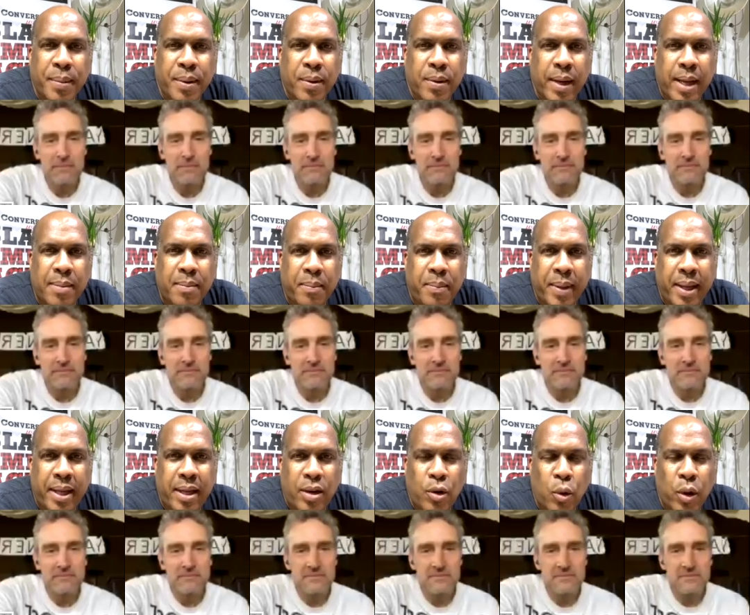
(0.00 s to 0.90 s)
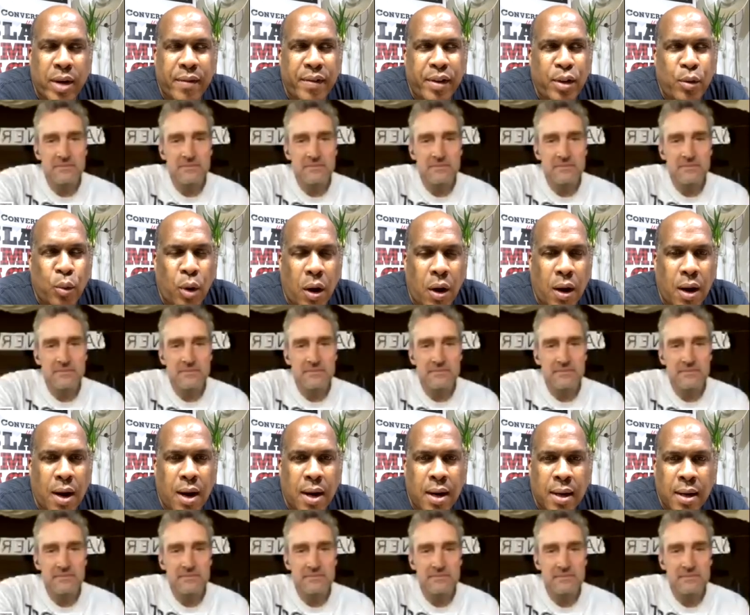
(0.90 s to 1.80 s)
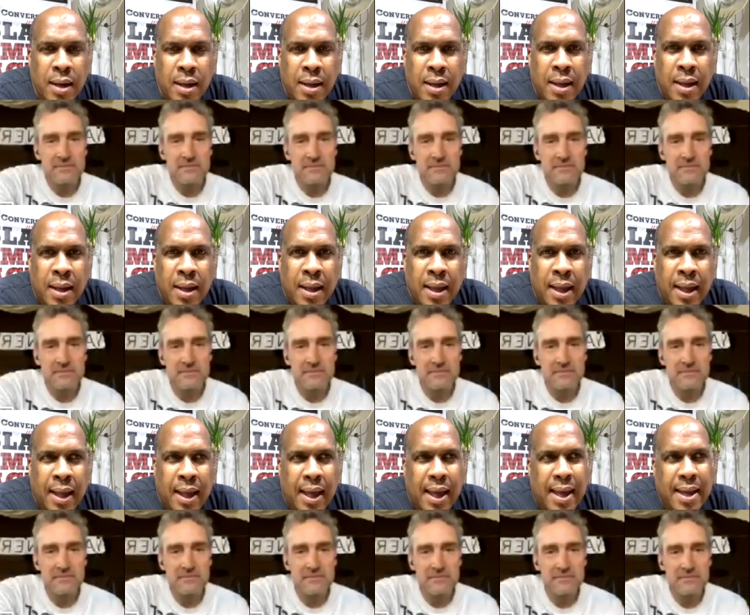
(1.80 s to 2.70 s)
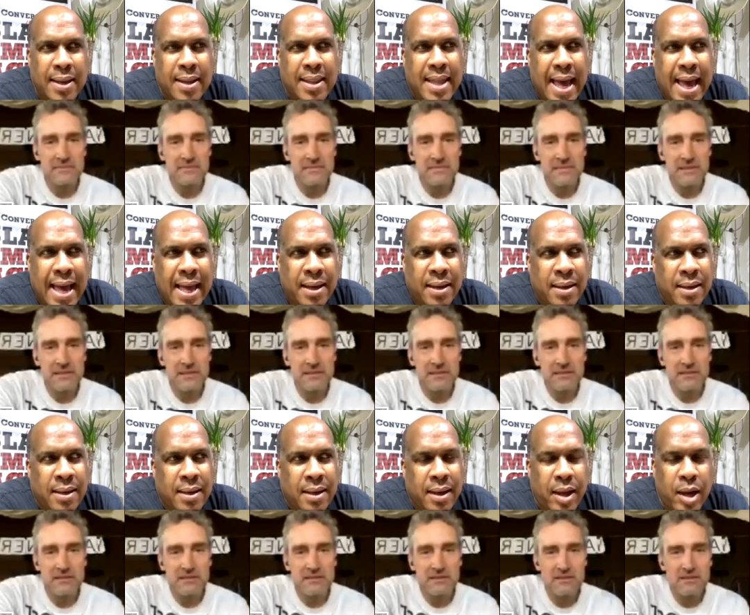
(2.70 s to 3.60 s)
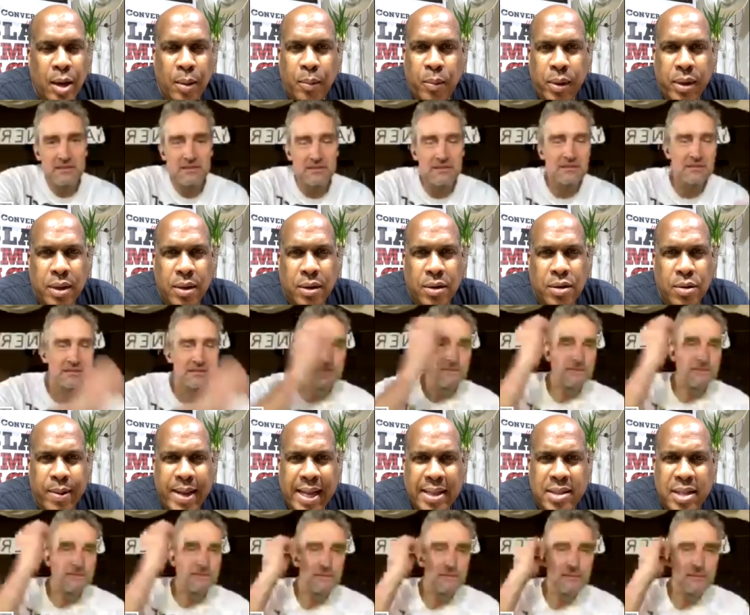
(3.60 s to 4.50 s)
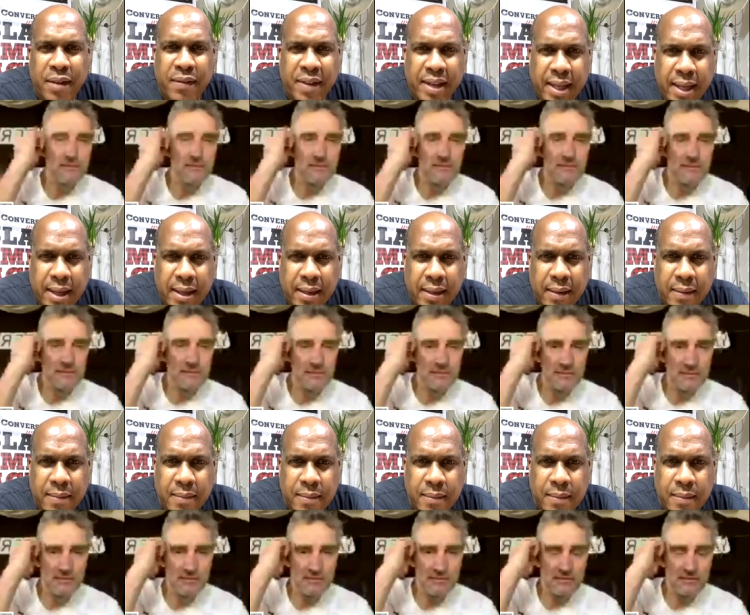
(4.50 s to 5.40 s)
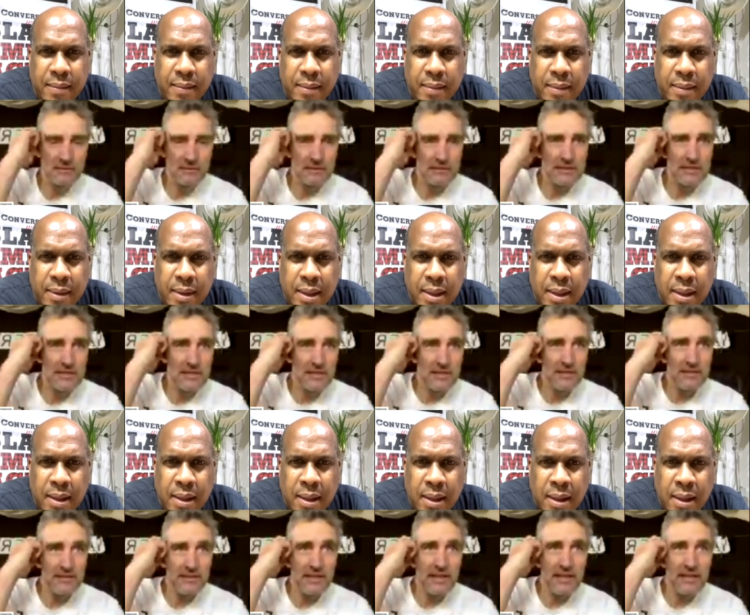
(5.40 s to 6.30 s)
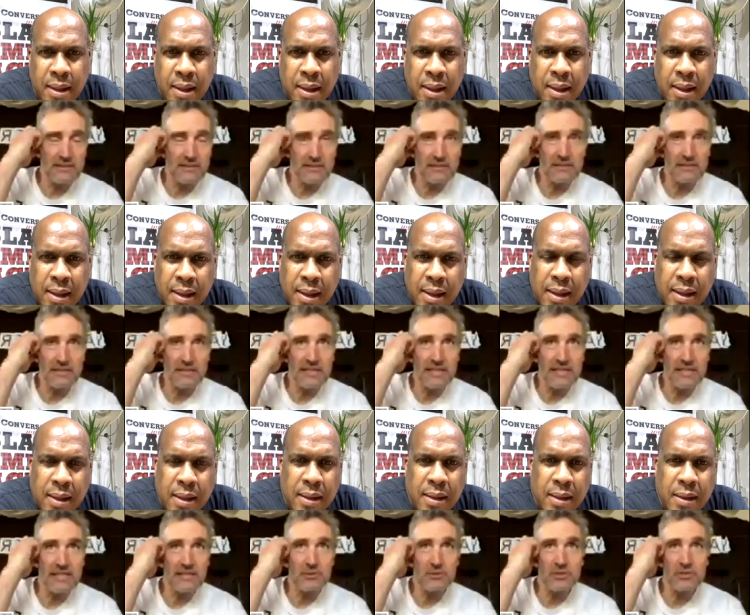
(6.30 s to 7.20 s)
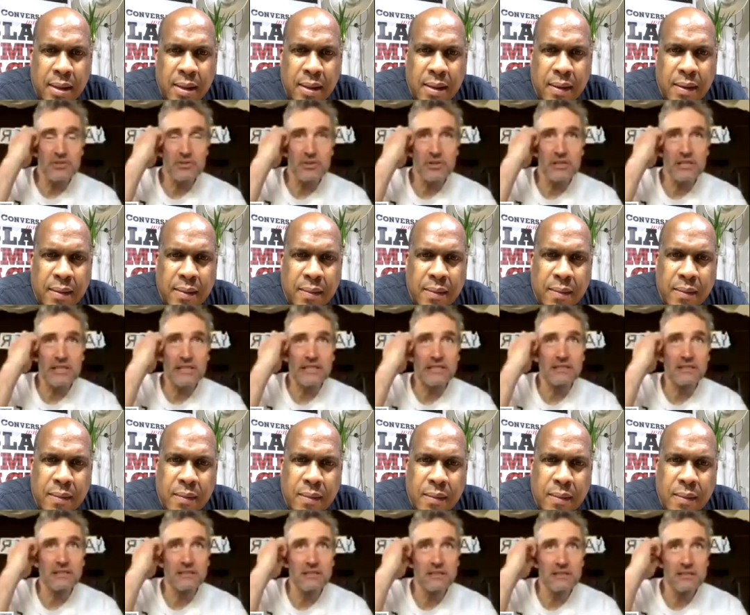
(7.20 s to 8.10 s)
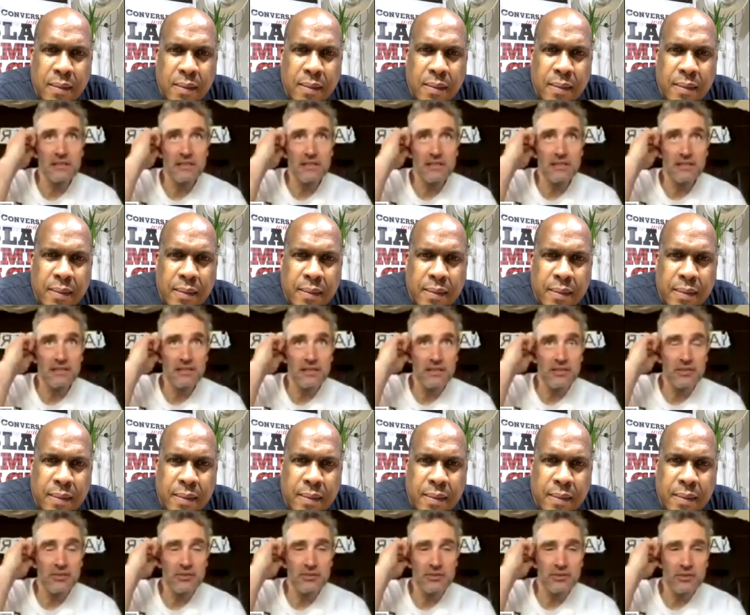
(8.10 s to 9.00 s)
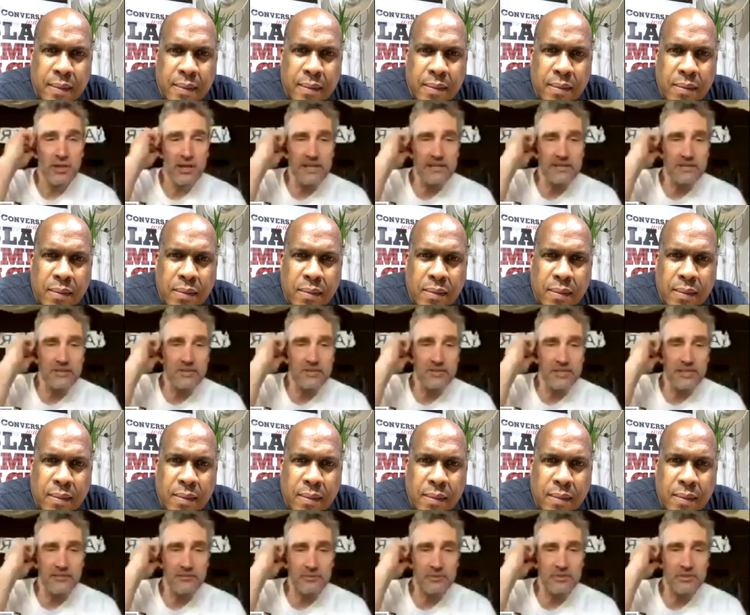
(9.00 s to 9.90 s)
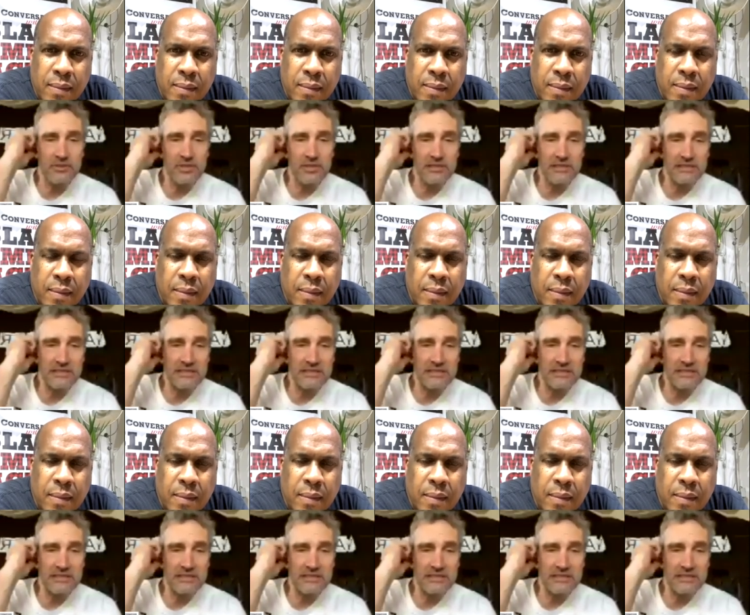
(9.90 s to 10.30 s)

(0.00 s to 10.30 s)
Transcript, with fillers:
Speaker 1: and be whoever you are, and that helped with your creativity.
Speaker 2: Yeah. Again, it was just sort of like, like you knew how to do stuff, but you didn't.